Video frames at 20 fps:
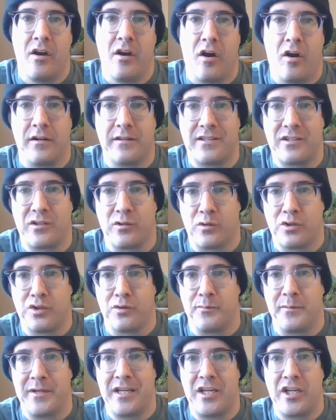on
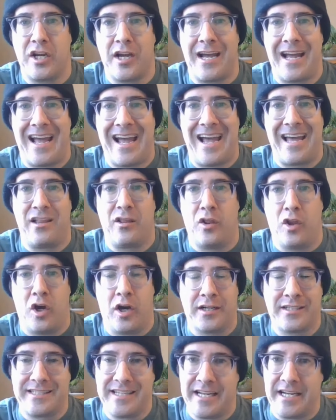social media at
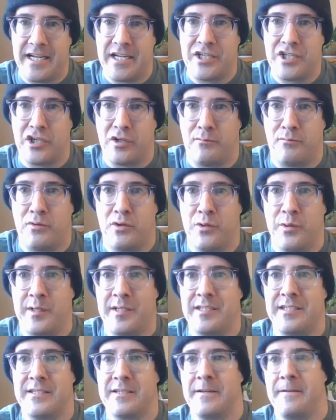
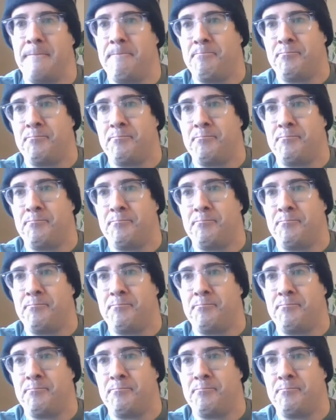LockedNHLBruins.